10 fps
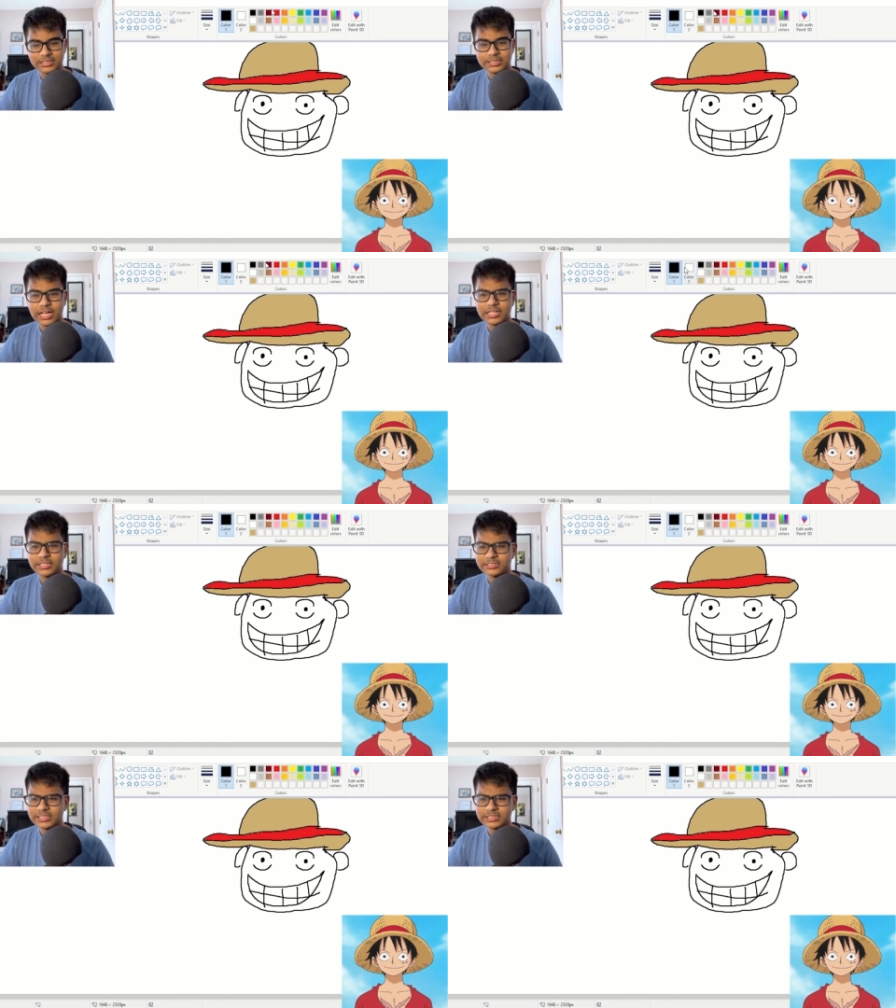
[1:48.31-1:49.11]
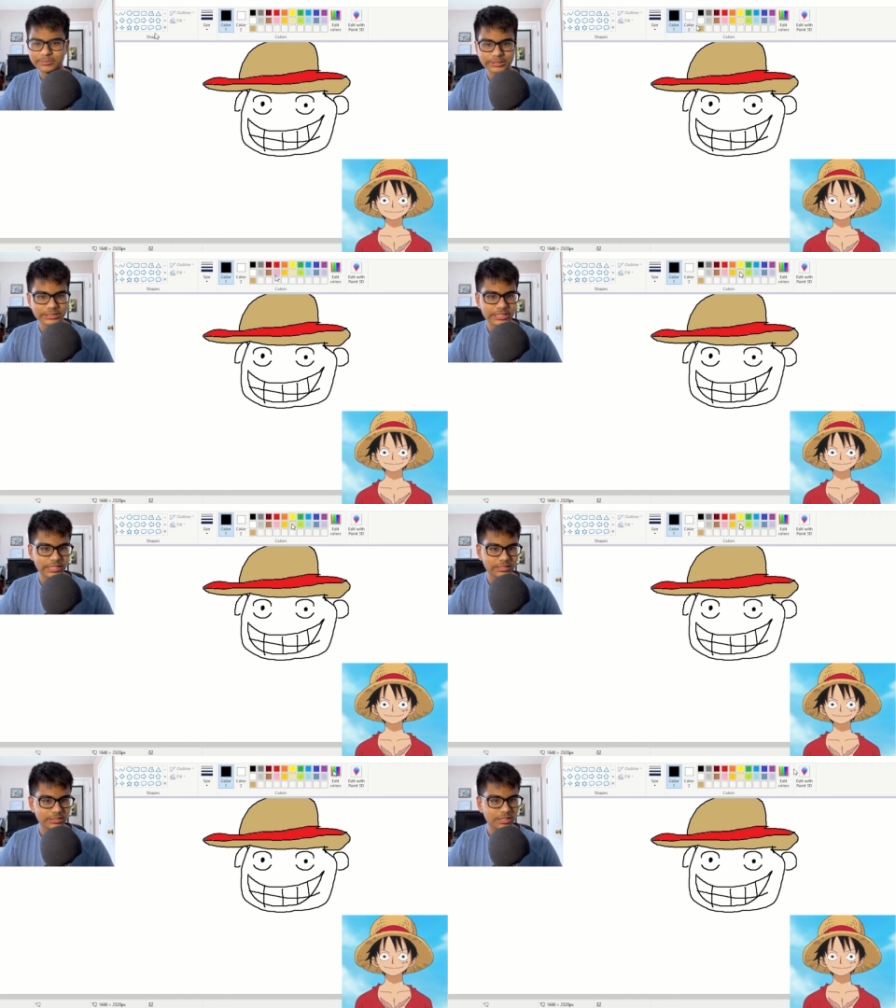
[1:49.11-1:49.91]
let's add, let's add some
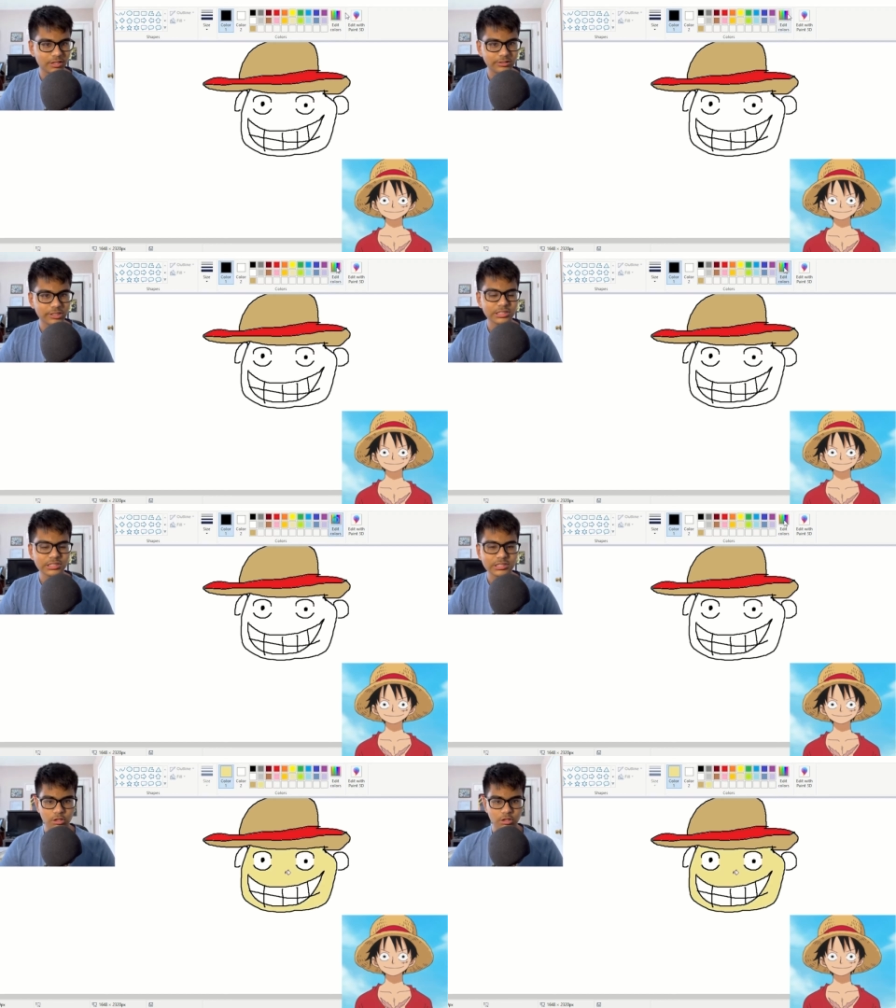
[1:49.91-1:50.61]
skin color.